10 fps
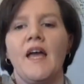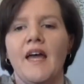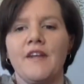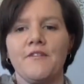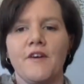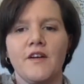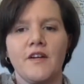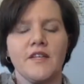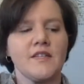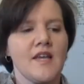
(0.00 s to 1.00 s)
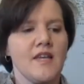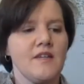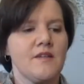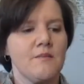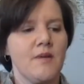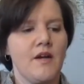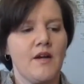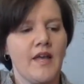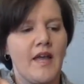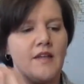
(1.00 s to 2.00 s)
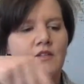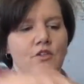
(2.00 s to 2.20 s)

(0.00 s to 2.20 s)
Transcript: And if I take my hand